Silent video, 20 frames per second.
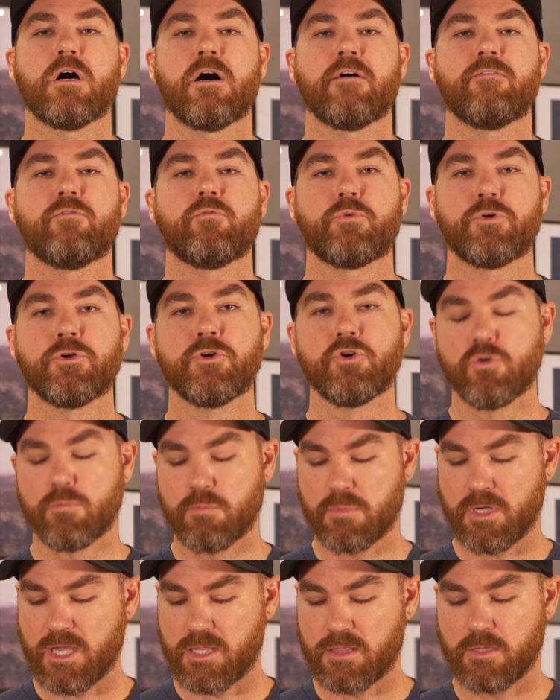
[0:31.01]
of
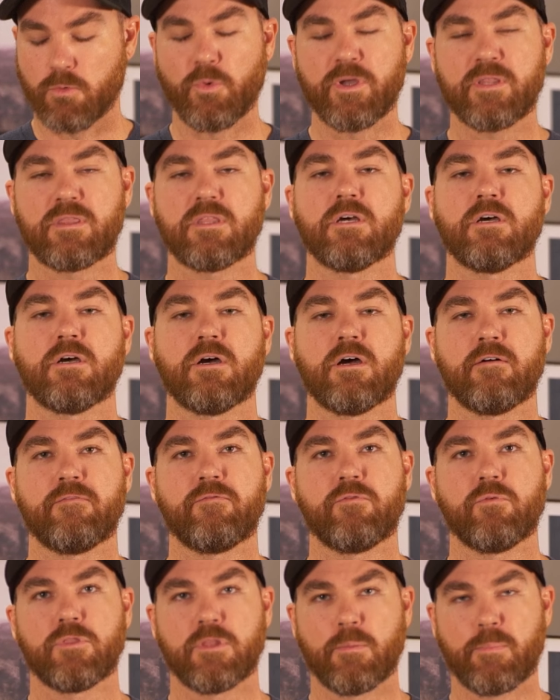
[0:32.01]
room in the width
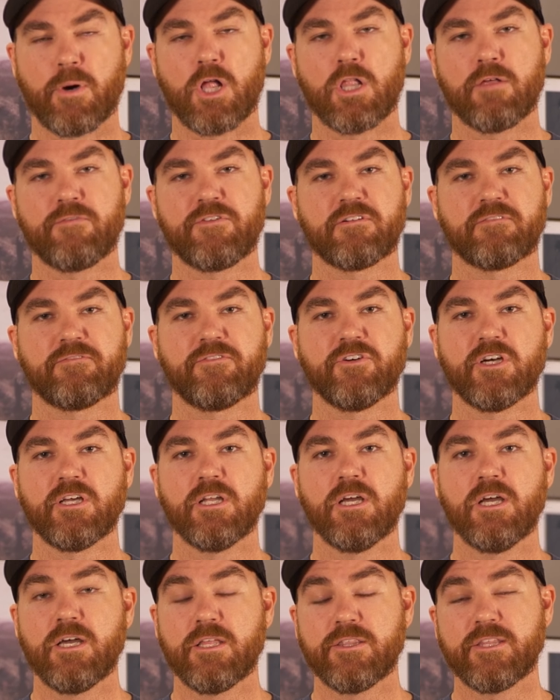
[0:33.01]
of the ball of your foot.